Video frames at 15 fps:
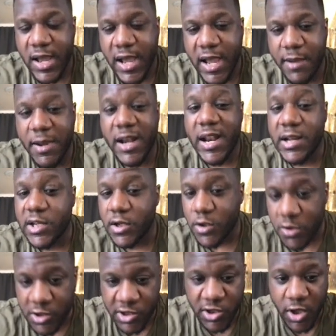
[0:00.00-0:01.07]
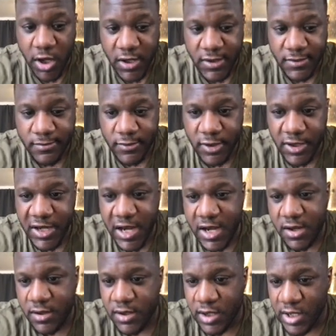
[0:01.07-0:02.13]
Uh, and that's a good sign,
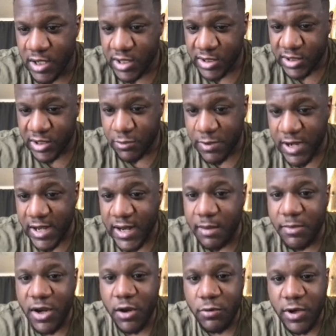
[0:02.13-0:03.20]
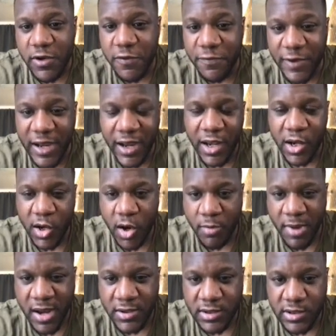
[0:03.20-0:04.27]
okay? So, uh, let me know what you think in the
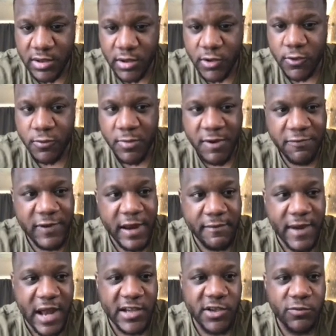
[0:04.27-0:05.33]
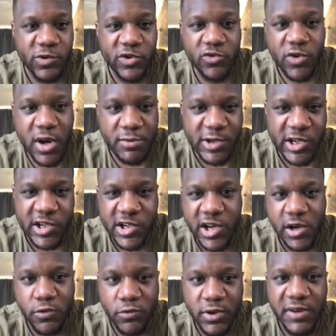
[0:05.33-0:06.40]
comments. Do me a favor and subscribe to the
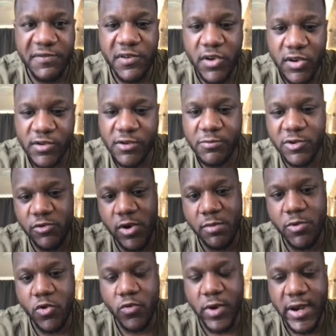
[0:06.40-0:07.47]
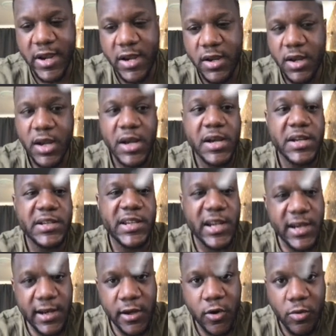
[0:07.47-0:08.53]
channel if you're not subscribed already.
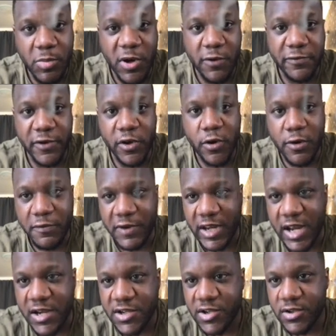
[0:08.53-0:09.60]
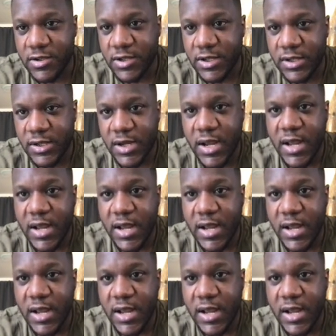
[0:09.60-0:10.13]
Tick the little bell for notifications.